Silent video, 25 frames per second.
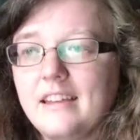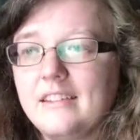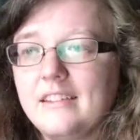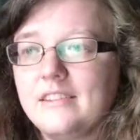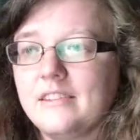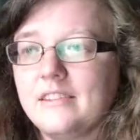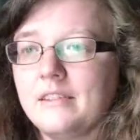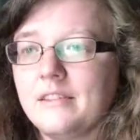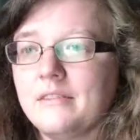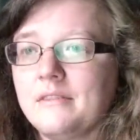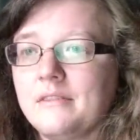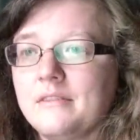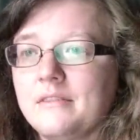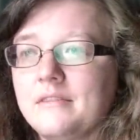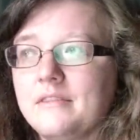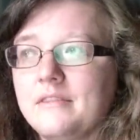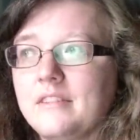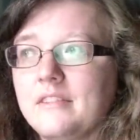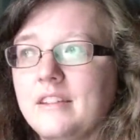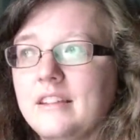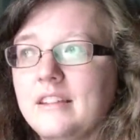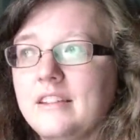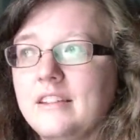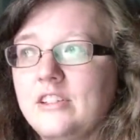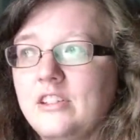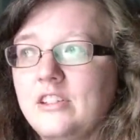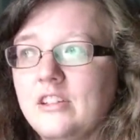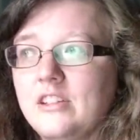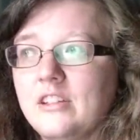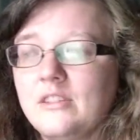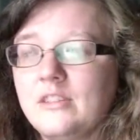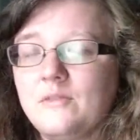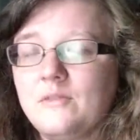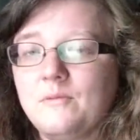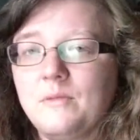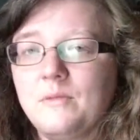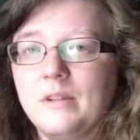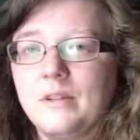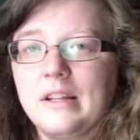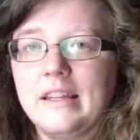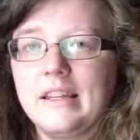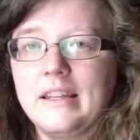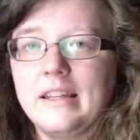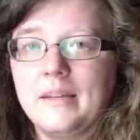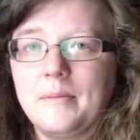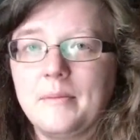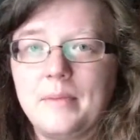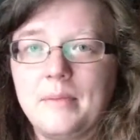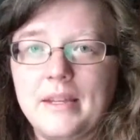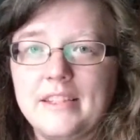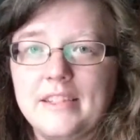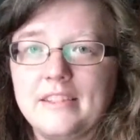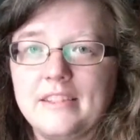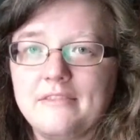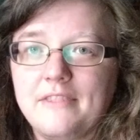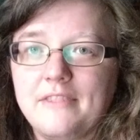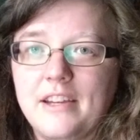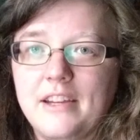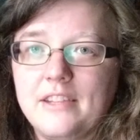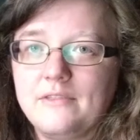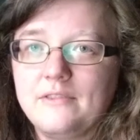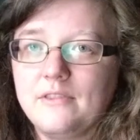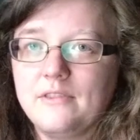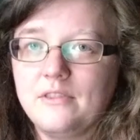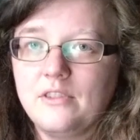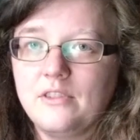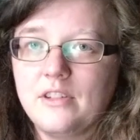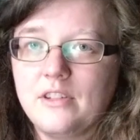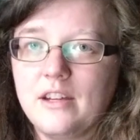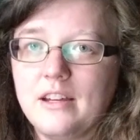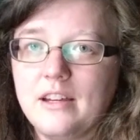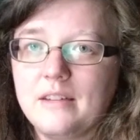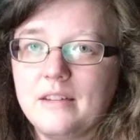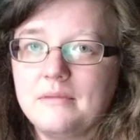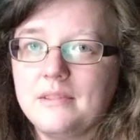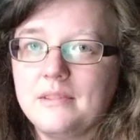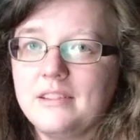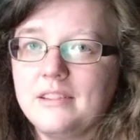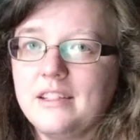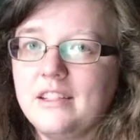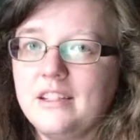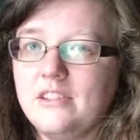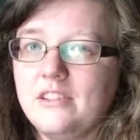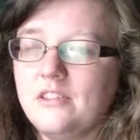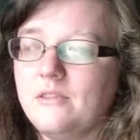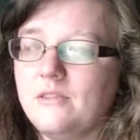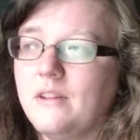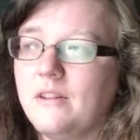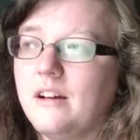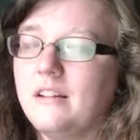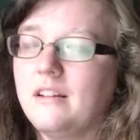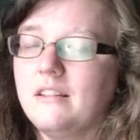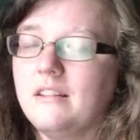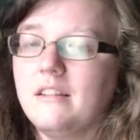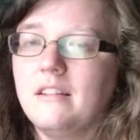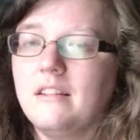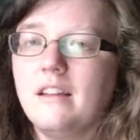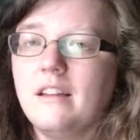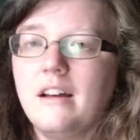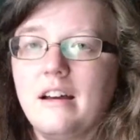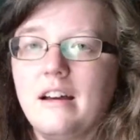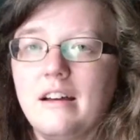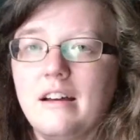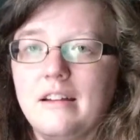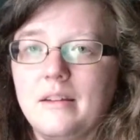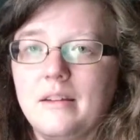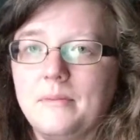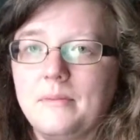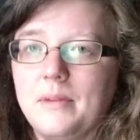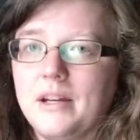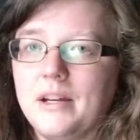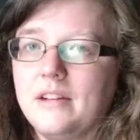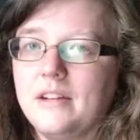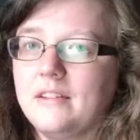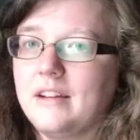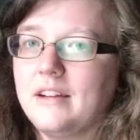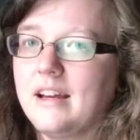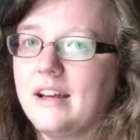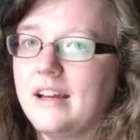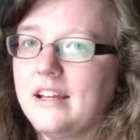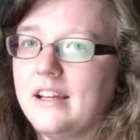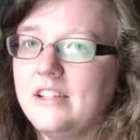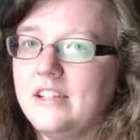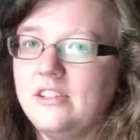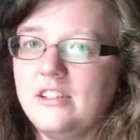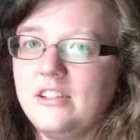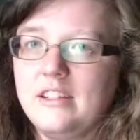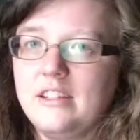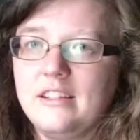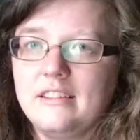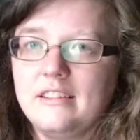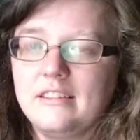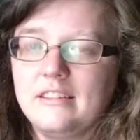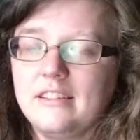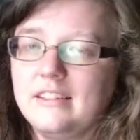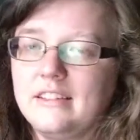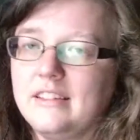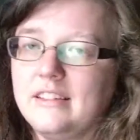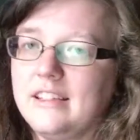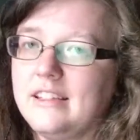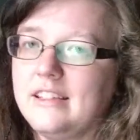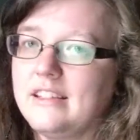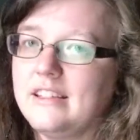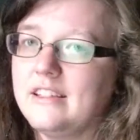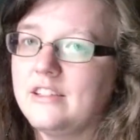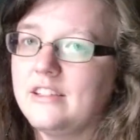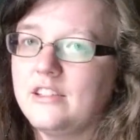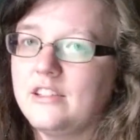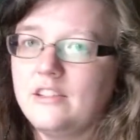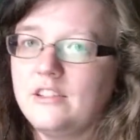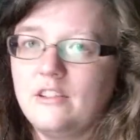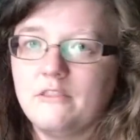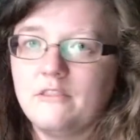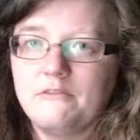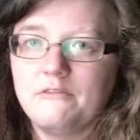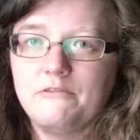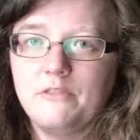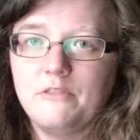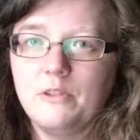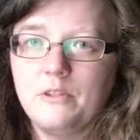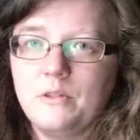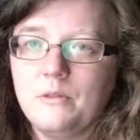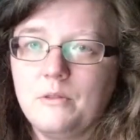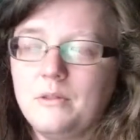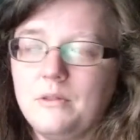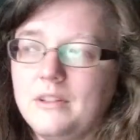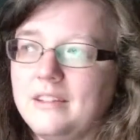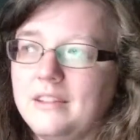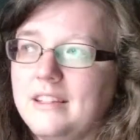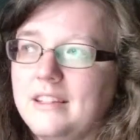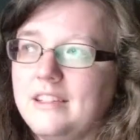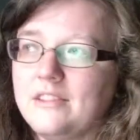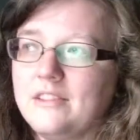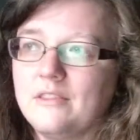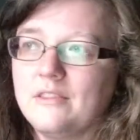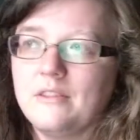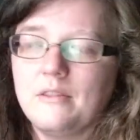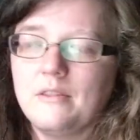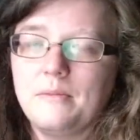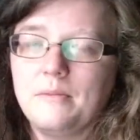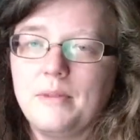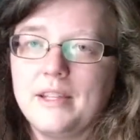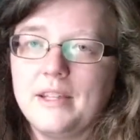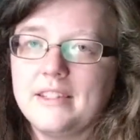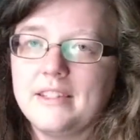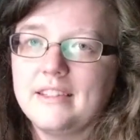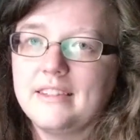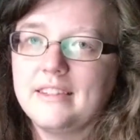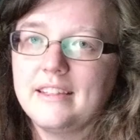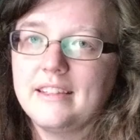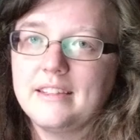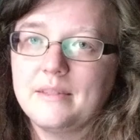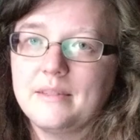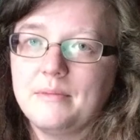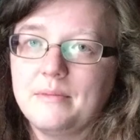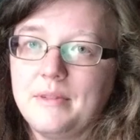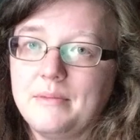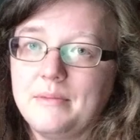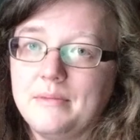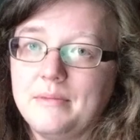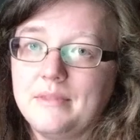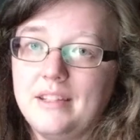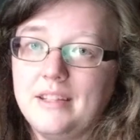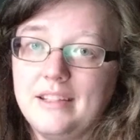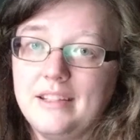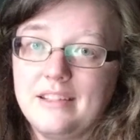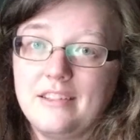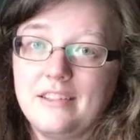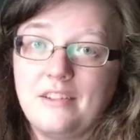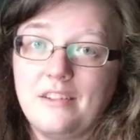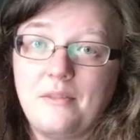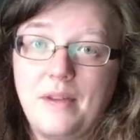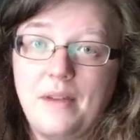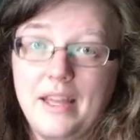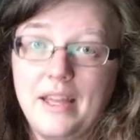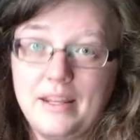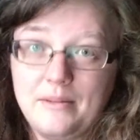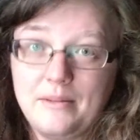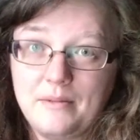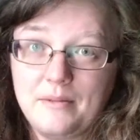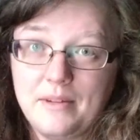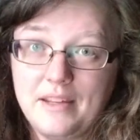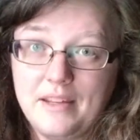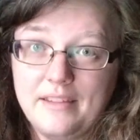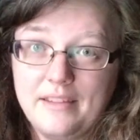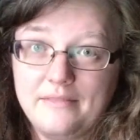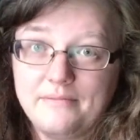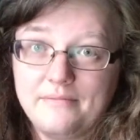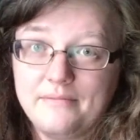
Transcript: So just working a basic fast food job can teach you a lot about hygiene, cleanliness, your food, and these are all basic things that people need to know anyway.